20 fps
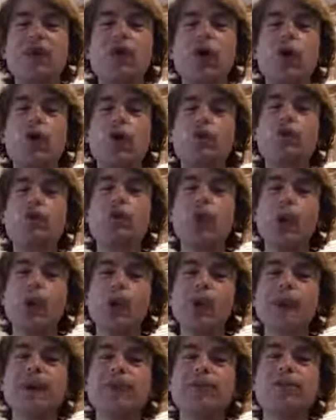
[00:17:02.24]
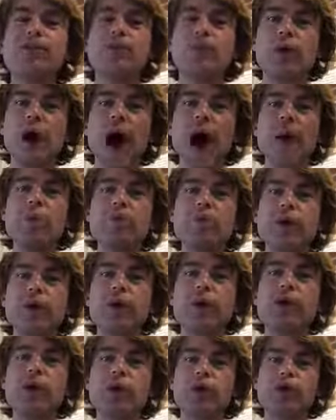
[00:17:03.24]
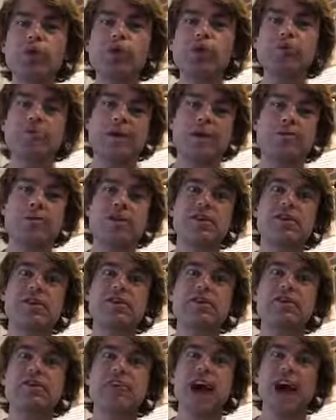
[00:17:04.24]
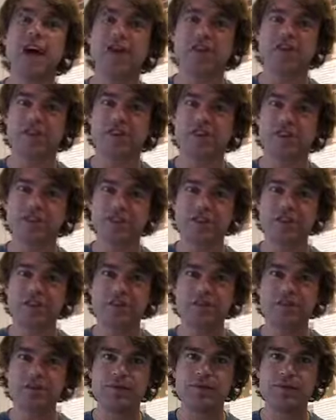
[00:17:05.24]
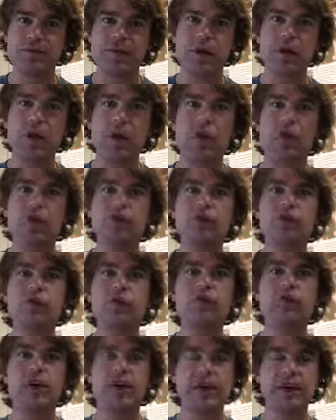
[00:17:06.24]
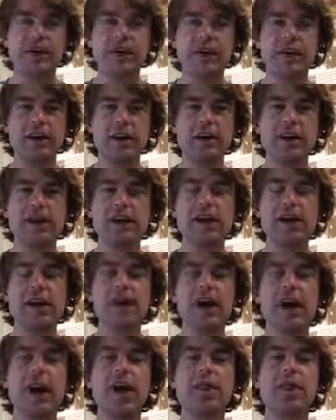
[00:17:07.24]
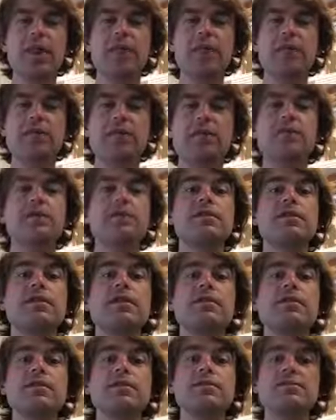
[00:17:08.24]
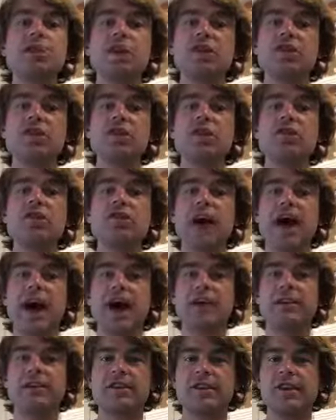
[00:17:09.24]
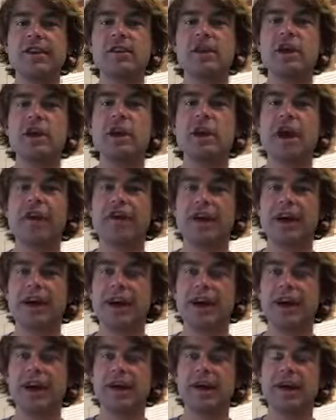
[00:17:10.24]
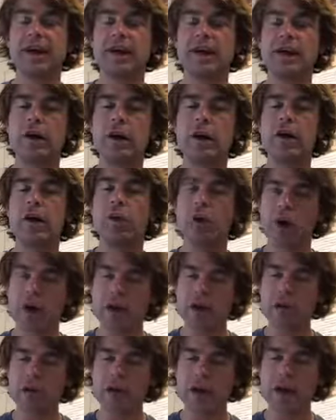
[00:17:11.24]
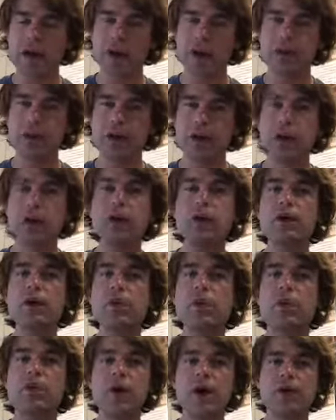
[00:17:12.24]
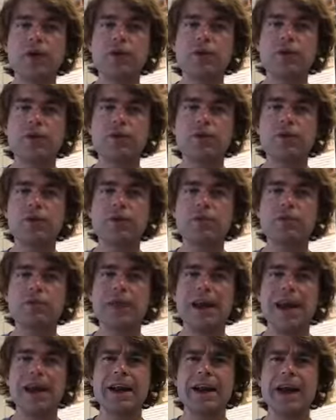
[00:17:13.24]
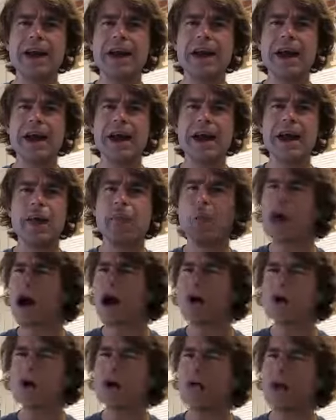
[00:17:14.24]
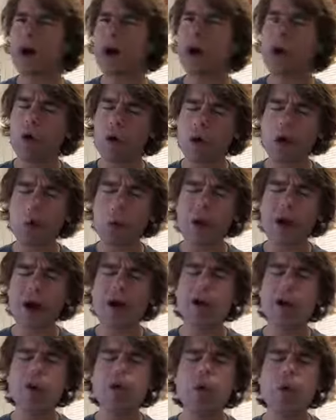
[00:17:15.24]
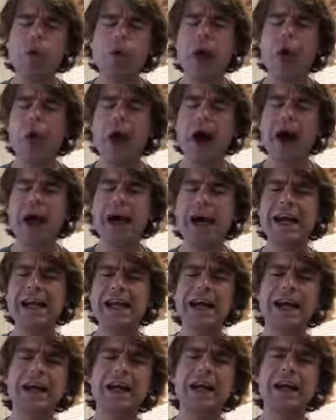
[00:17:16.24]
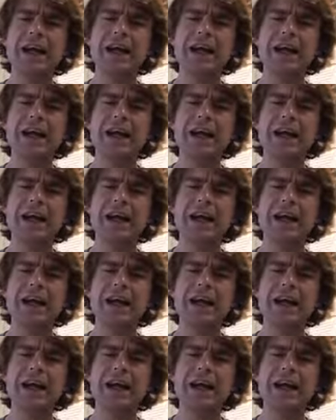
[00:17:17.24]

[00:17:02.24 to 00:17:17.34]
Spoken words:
gold coins wrapped in the crew members' sashes. So very clearly, there is some suspicious activity going on here. Where is the captain? Where is the first mate? And why are you all hiding